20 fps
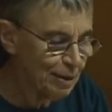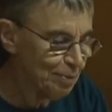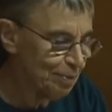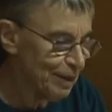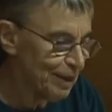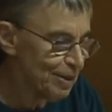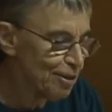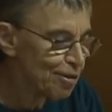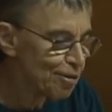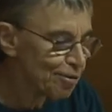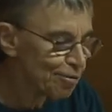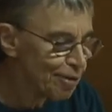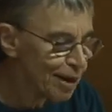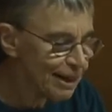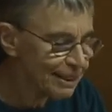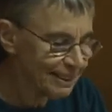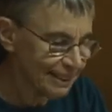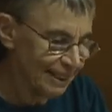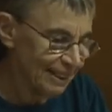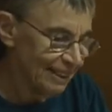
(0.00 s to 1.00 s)
might be a
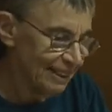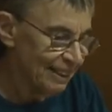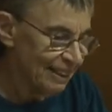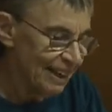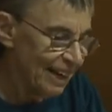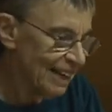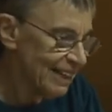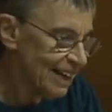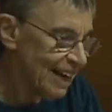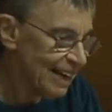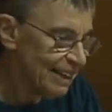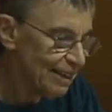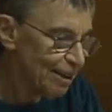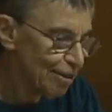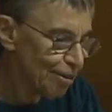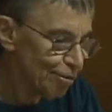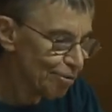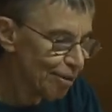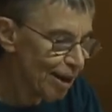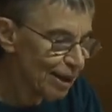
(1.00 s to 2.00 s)
threat, and
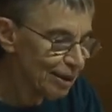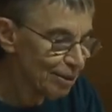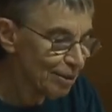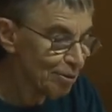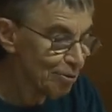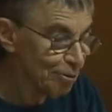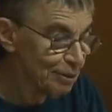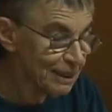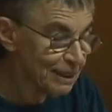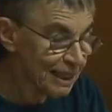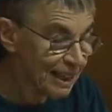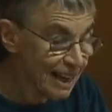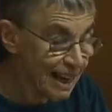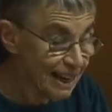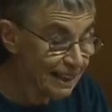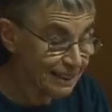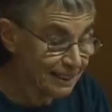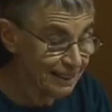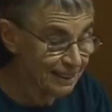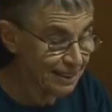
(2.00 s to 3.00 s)
any threat was a
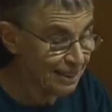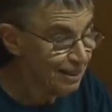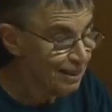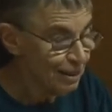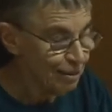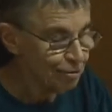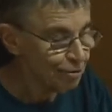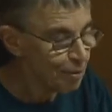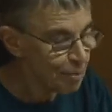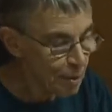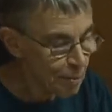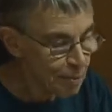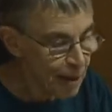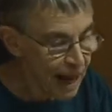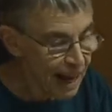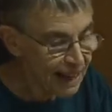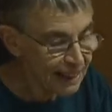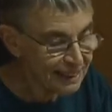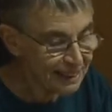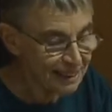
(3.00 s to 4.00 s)
guest from the
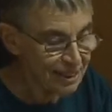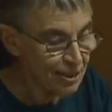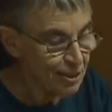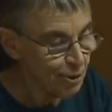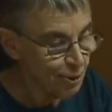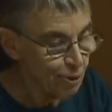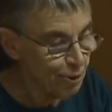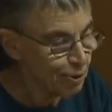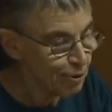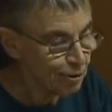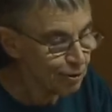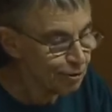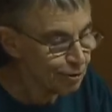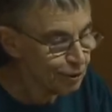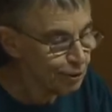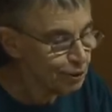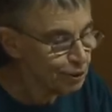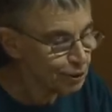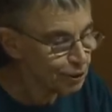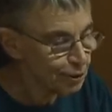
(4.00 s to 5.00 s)
past or the
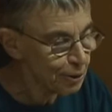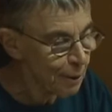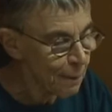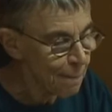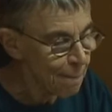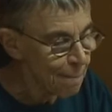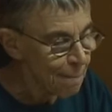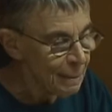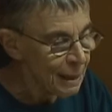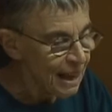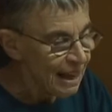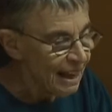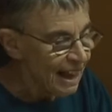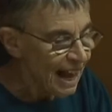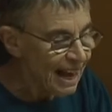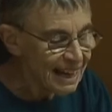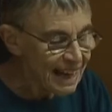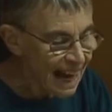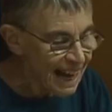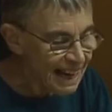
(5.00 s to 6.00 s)
future,
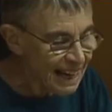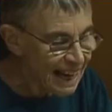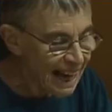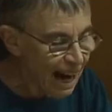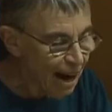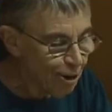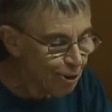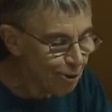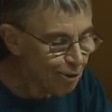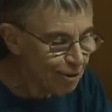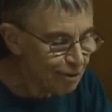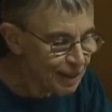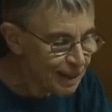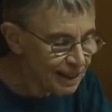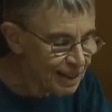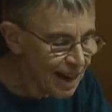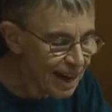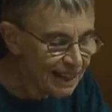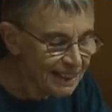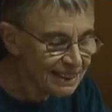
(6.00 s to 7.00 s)
at any hour of
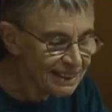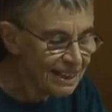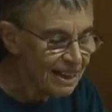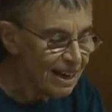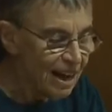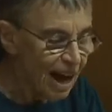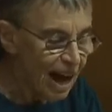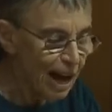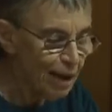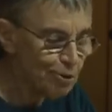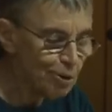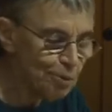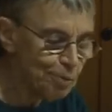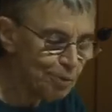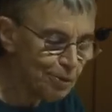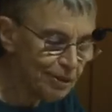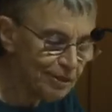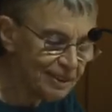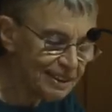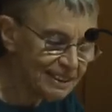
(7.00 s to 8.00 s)
the night, I
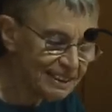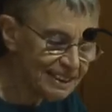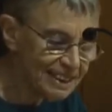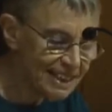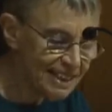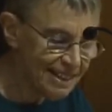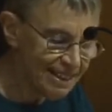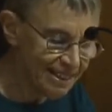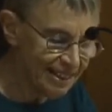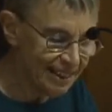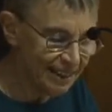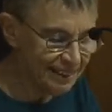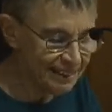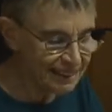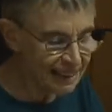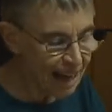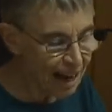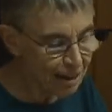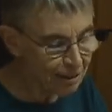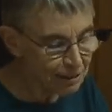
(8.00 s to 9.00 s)
would put the tea
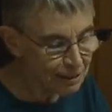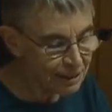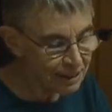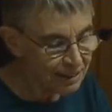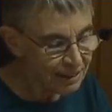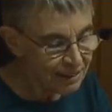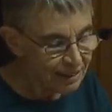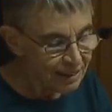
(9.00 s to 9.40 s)
things out,